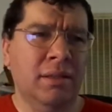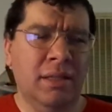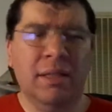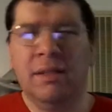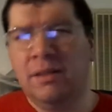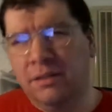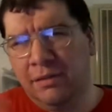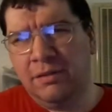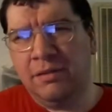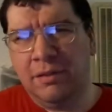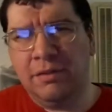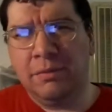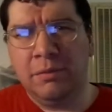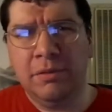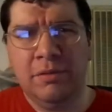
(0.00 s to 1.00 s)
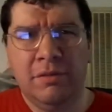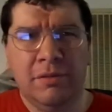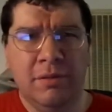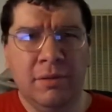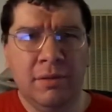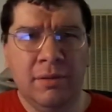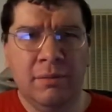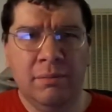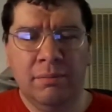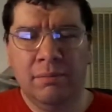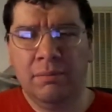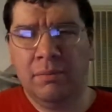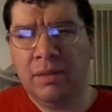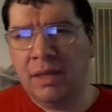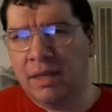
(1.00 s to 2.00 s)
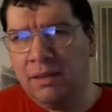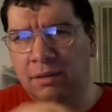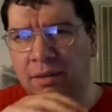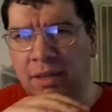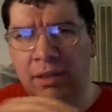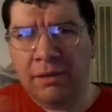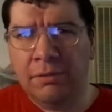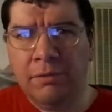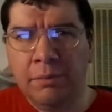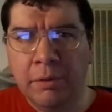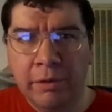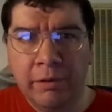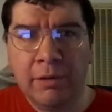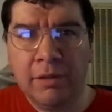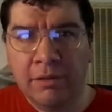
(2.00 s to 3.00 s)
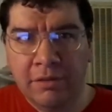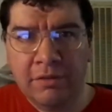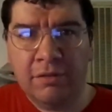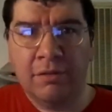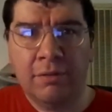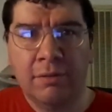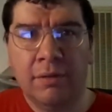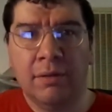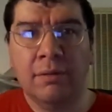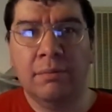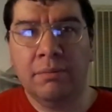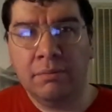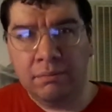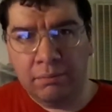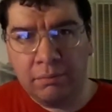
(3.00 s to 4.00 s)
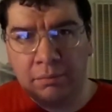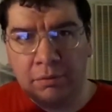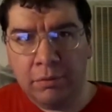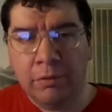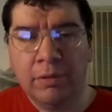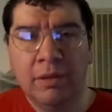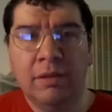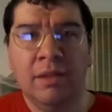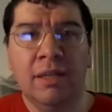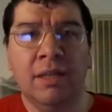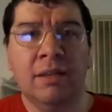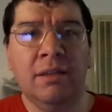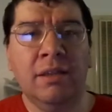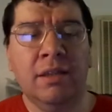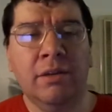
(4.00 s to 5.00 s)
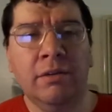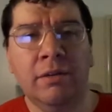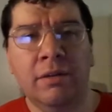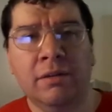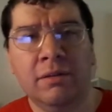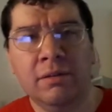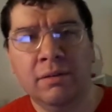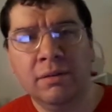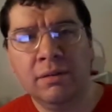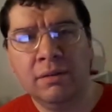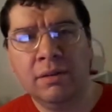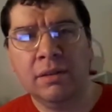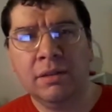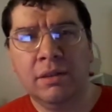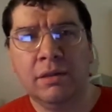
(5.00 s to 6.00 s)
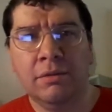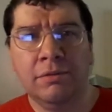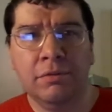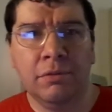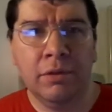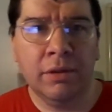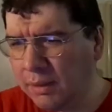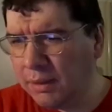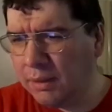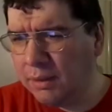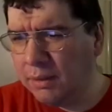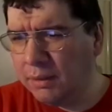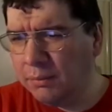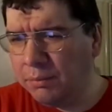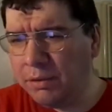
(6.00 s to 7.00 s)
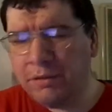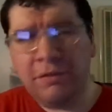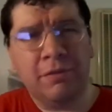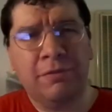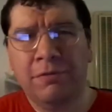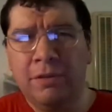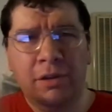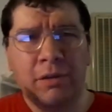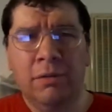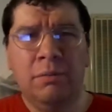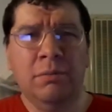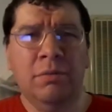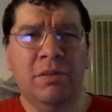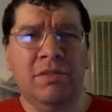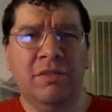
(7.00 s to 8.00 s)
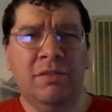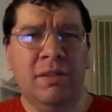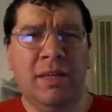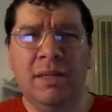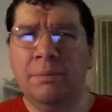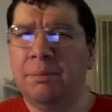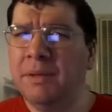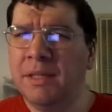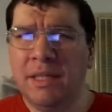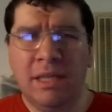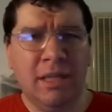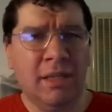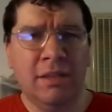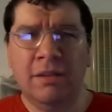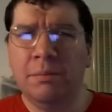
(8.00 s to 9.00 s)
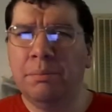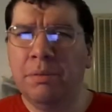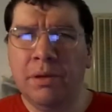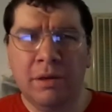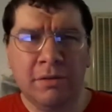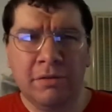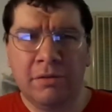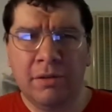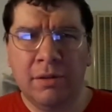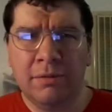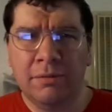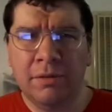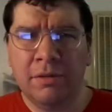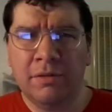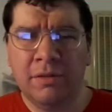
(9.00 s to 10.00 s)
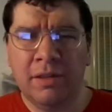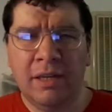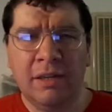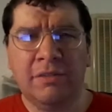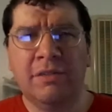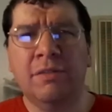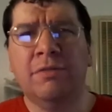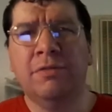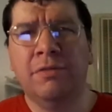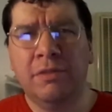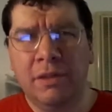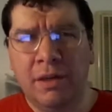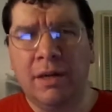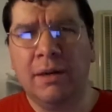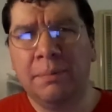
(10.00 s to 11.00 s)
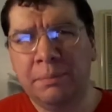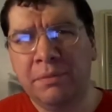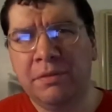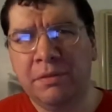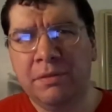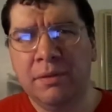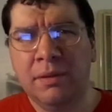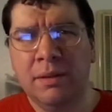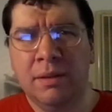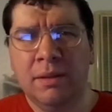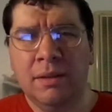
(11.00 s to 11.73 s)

Yeah, because this was they had Native Americans during the land here in California. Plus, the film was not a big hit at the box office. It actually flopped.